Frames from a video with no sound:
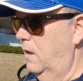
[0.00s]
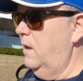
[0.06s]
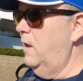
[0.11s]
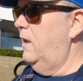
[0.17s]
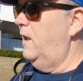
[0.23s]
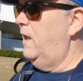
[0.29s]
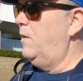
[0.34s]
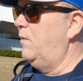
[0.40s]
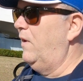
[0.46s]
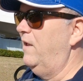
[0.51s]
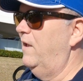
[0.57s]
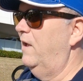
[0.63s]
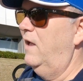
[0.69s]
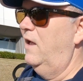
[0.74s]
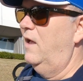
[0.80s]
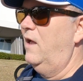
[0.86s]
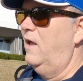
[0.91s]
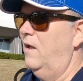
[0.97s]
Anyway,
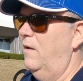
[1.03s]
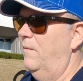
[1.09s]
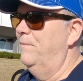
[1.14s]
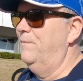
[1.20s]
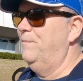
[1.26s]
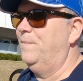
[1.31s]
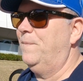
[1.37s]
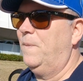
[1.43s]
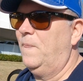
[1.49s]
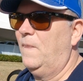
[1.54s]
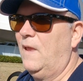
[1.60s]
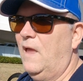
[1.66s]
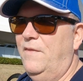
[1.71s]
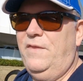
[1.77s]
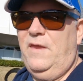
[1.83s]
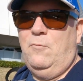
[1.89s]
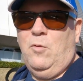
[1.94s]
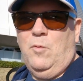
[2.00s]
I
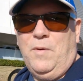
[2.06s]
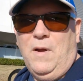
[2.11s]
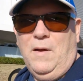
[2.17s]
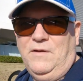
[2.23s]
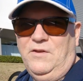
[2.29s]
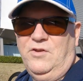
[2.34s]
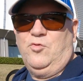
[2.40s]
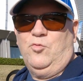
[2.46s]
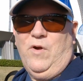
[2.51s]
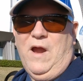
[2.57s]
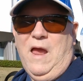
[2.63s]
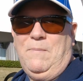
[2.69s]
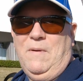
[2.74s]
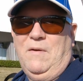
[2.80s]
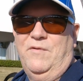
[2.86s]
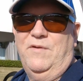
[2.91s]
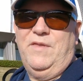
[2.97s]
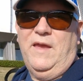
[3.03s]
think we'll probably just wrap
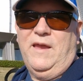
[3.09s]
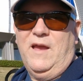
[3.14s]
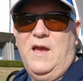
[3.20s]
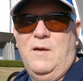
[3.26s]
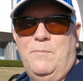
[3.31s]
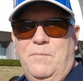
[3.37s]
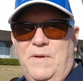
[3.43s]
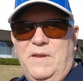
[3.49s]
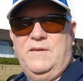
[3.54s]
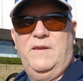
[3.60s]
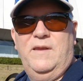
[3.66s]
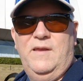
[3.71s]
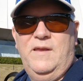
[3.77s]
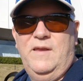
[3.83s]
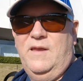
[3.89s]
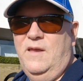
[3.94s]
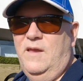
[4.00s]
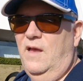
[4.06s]
everything up. But
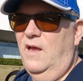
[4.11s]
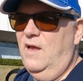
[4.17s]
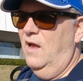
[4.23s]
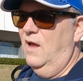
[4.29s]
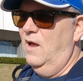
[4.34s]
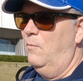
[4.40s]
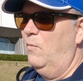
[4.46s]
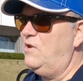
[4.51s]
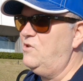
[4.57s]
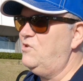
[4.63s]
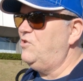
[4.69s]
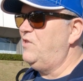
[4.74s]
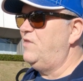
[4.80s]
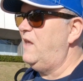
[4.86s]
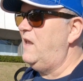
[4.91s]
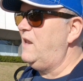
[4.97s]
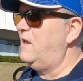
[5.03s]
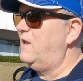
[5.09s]
what did you
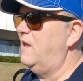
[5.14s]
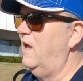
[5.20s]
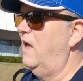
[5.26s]
think?